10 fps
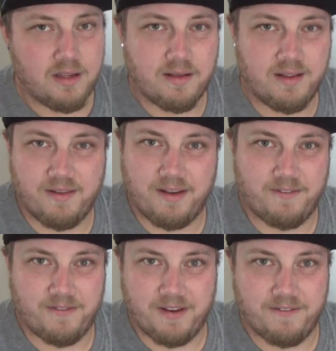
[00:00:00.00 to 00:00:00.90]

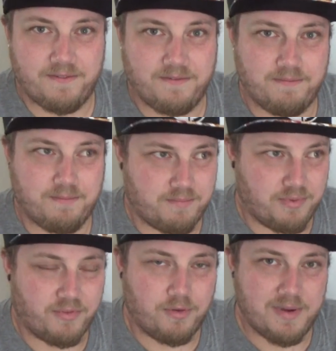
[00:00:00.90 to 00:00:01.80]
If
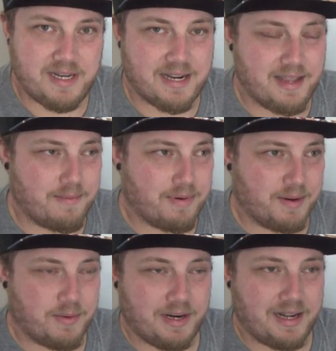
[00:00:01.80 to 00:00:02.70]
before midday, they probably
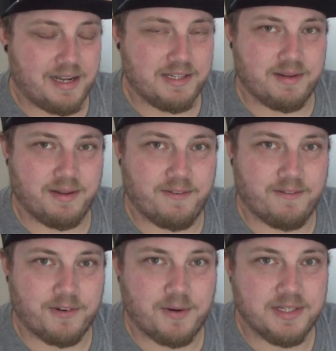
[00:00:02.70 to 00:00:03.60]
won't last if
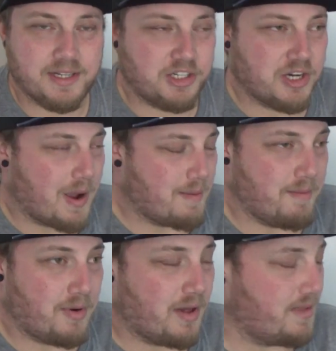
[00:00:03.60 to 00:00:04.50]
everyone's going to show up
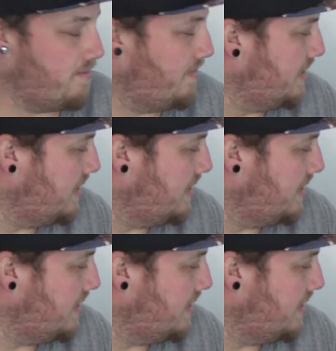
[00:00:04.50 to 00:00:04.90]
and buy them.